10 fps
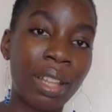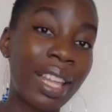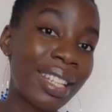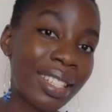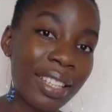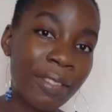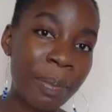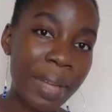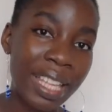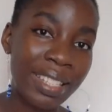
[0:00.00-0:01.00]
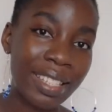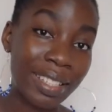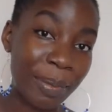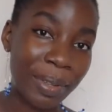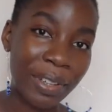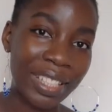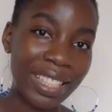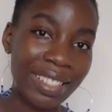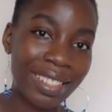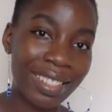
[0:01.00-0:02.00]
that's even better, to be
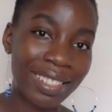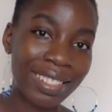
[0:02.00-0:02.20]
honest.